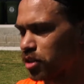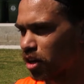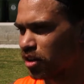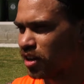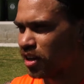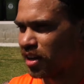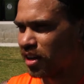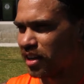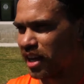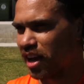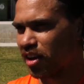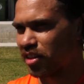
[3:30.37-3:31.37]
So
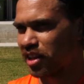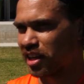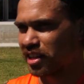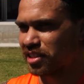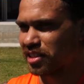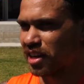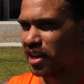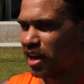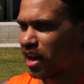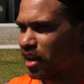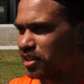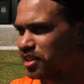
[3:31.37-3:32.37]
yeah, I think it's
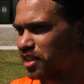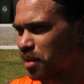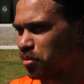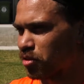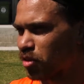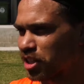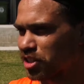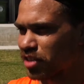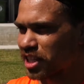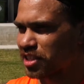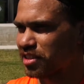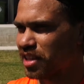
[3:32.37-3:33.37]
a step in the right
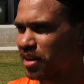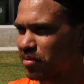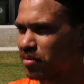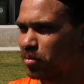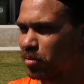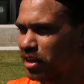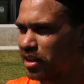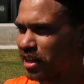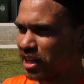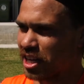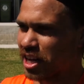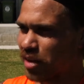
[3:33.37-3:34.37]
direction that we're
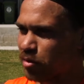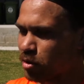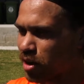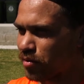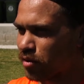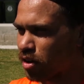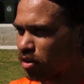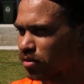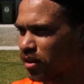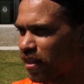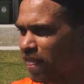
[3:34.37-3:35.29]
in a NEAFL Grand Final.